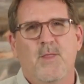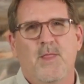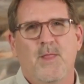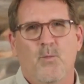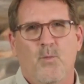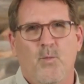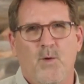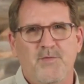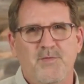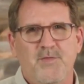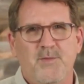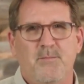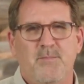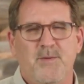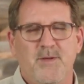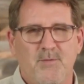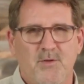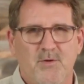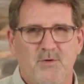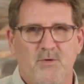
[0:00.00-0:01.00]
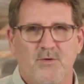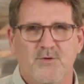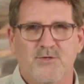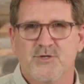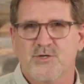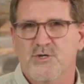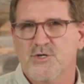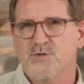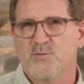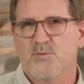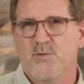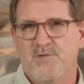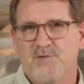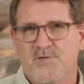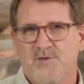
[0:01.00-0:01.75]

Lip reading: what the biblical church was